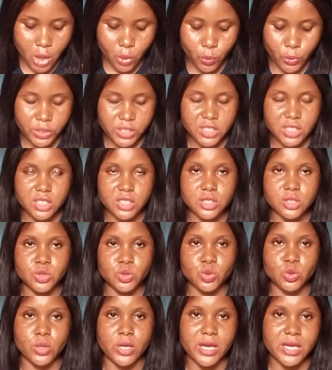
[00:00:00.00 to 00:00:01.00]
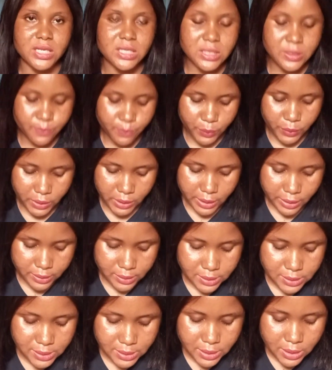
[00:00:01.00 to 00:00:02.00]
which is
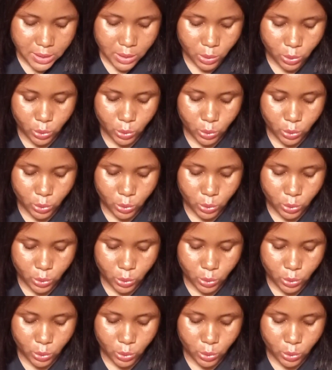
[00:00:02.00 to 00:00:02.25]
USPS.